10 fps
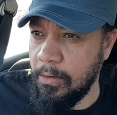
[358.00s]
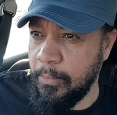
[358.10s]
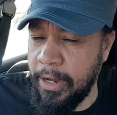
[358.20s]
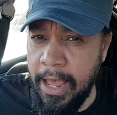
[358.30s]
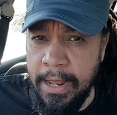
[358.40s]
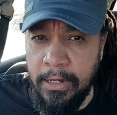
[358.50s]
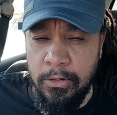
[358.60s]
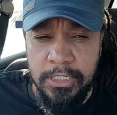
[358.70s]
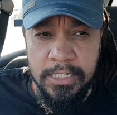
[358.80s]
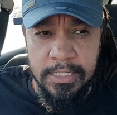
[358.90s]
But I had
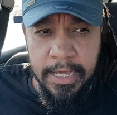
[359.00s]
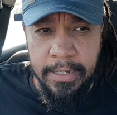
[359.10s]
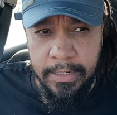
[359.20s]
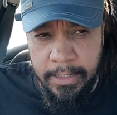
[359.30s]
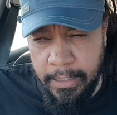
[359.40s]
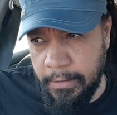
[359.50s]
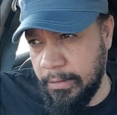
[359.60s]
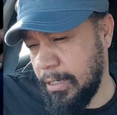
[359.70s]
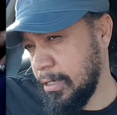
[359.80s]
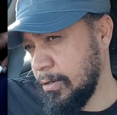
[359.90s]
noticed that uh,
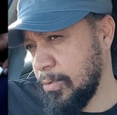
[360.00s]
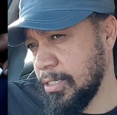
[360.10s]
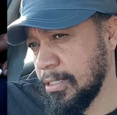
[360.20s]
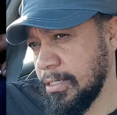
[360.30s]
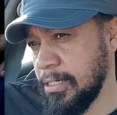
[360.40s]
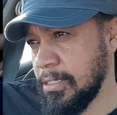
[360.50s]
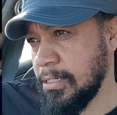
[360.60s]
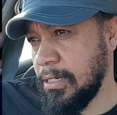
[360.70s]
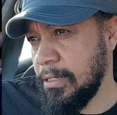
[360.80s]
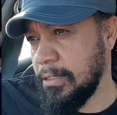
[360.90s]
I think it was
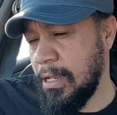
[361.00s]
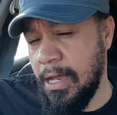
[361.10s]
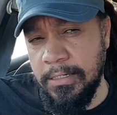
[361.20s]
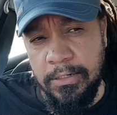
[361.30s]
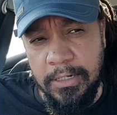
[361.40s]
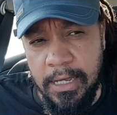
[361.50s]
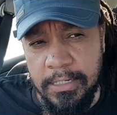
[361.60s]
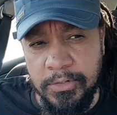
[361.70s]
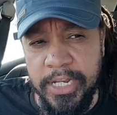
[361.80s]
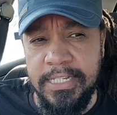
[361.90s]
this last not
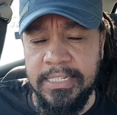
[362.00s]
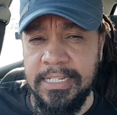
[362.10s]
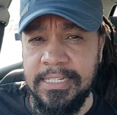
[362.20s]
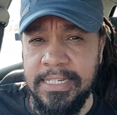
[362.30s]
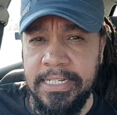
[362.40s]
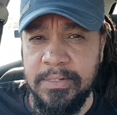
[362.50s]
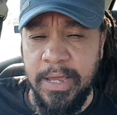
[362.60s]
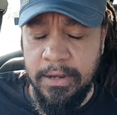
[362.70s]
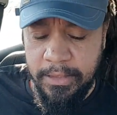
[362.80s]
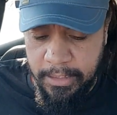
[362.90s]
last 2016's
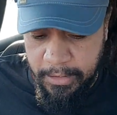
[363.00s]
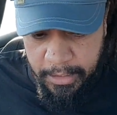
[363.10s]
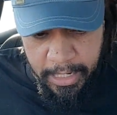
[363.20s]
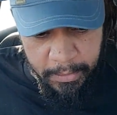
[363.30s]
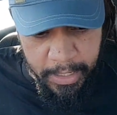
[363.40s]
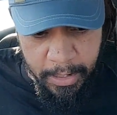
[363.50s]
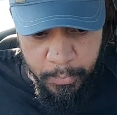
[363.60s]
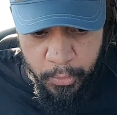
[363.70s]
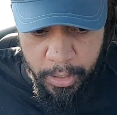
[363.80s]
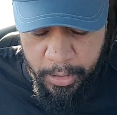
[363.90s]
marathon. He had, he
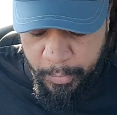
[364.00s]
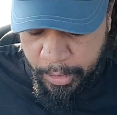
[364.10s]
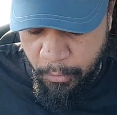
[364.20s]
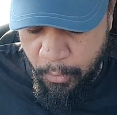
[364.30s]
had put on a bit of